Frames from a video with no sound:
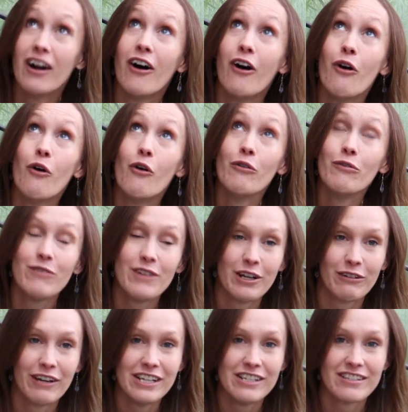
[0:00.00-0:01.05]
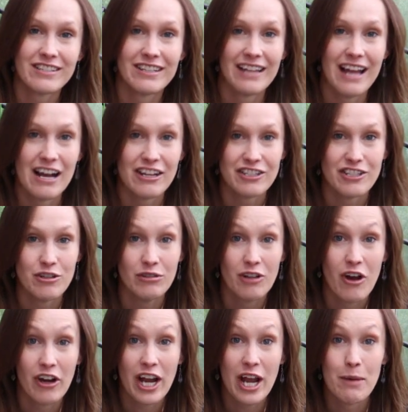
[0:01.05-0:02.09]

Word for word: Oh, hopefully our rain doesn't last too long.